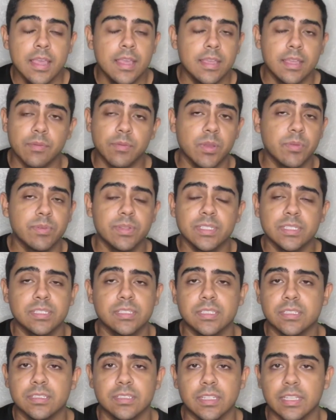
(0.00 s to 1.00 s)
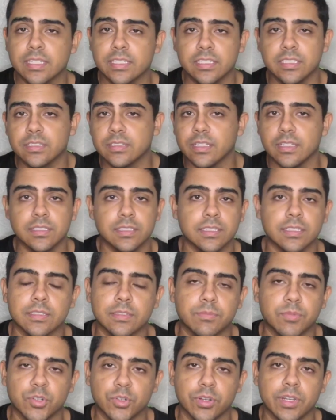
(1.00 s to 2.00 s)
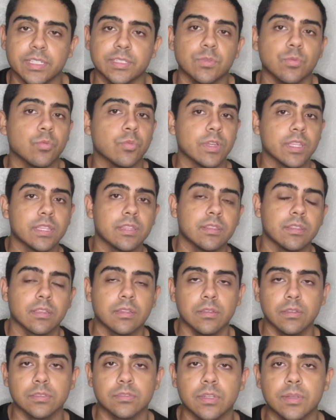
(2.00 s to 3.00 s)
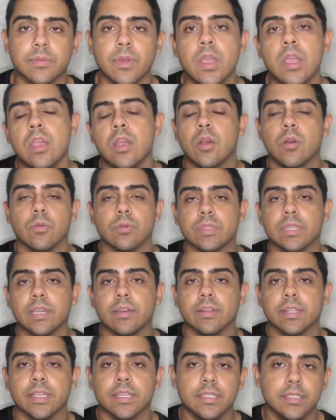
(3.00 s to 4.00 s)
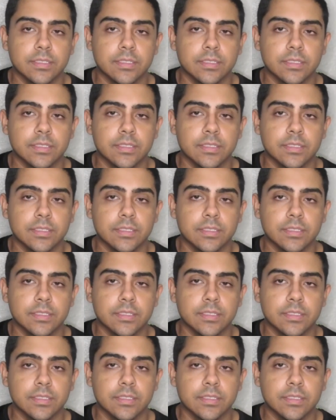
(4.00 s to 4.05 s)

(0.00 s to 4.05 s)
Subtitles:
and my bench just doesn't progress with the close grip or without it.